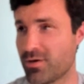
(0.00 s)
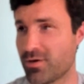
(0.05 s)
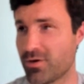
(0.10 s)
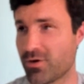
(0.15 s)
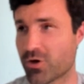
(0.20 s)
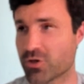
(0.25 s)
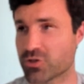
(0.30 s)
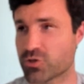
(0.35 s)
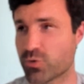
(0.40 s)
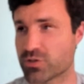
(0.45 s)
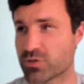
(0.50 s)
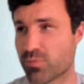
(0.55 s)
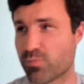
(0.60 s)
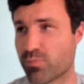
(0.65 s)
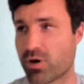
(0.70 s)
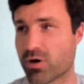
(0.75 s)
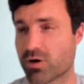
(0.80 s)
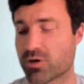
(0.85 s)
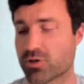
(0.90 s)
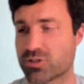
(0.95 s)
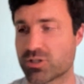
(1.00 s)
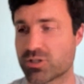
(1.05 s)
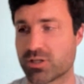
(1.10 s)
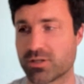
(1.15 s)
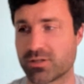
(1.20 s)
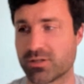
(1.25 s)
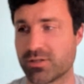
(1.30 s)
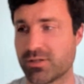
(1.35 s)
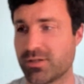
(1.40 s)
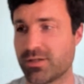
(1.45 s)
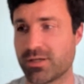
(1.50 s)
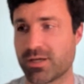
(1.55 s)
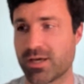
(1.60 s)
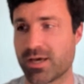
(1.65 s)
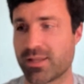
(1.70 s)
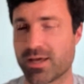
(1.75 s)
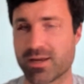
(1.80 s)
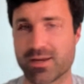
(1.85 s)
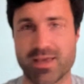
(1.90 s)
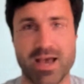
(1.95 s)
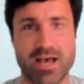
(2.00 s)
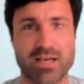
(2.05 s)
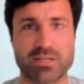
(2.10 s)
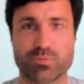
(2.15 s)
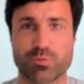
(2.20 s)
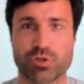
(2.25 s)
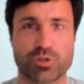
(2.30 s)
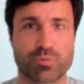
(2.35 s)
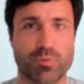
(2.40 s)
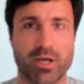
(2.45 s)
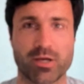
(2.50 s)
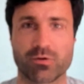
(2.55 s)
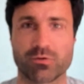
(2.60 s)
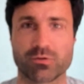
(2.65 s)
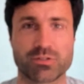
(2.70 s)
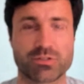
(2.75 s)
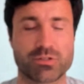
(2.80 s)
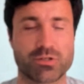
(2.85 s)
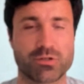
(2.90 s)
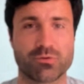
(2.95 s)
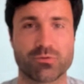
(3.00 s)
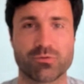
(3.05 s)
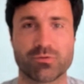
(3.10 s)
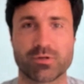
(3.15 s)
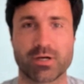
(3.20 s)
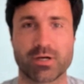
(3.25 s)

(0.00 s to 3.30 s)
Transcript: as a person, and then Casper Schmeichel too.